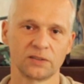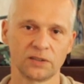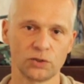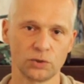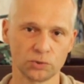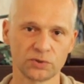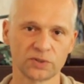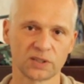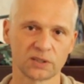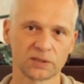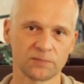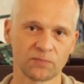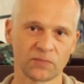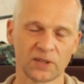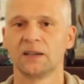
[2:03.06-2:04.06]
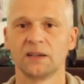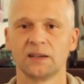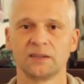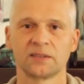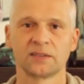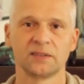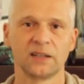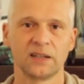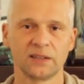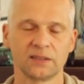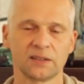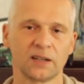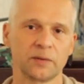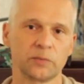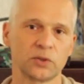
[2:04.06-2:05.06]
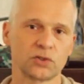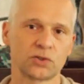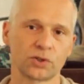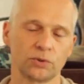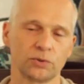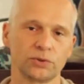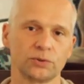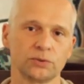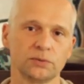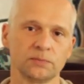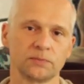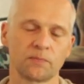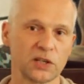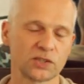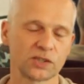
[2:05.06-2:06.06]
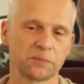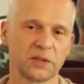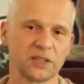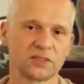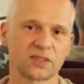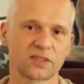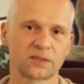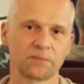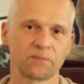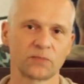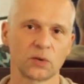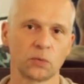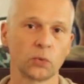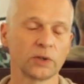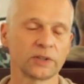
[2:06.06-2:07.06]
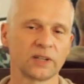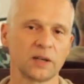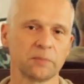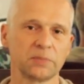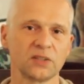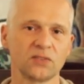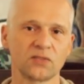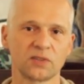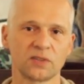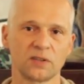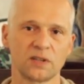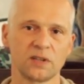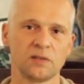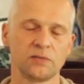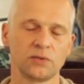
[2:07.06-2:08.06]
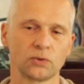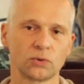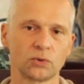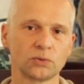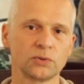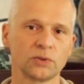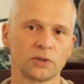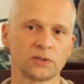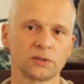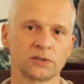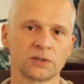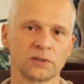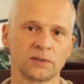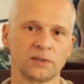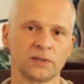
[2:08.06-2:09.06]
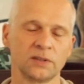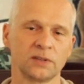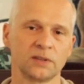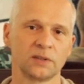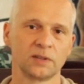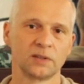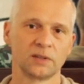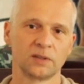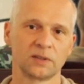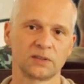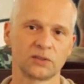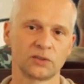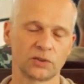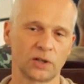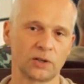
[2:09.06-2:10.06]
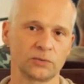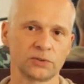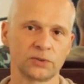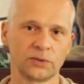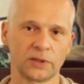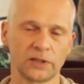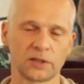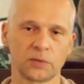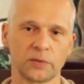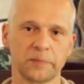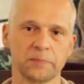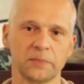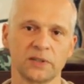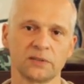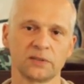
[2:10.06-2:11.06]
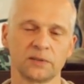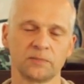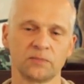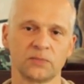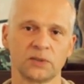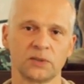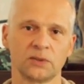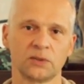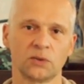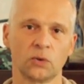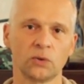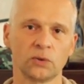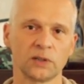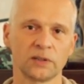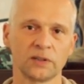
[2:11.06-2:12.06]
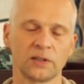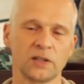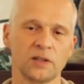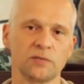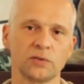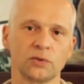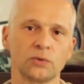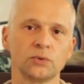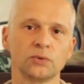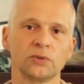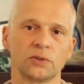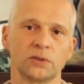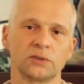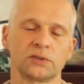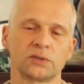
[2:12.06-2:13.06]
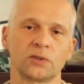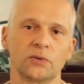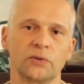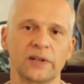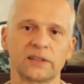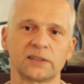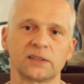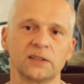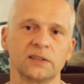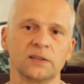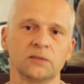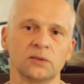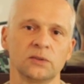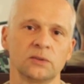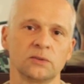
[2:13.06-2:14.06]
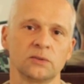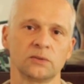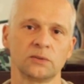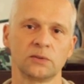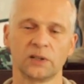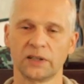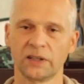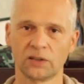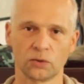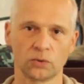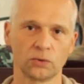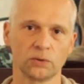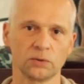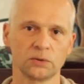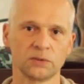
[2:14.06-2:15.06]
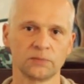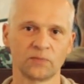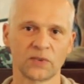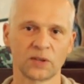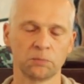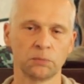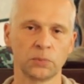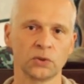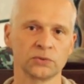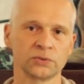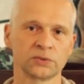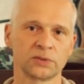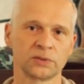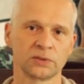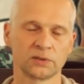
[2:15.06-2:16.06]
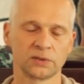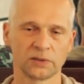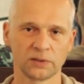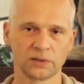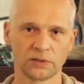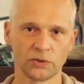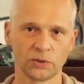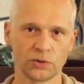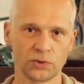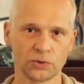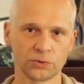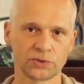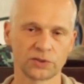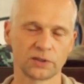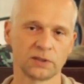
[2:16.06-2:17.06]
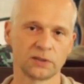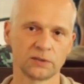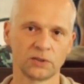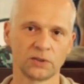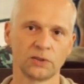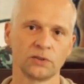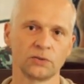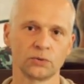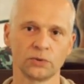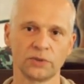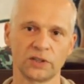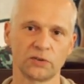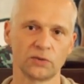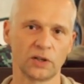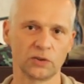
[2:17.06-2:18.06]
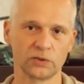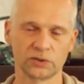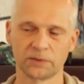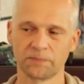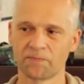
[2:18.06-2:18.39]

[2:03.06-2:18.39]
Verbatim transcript: the user and then I will show you measurements what happens if you do not ground your equipment or if you do not correctly or at all bond your neutral to the ground.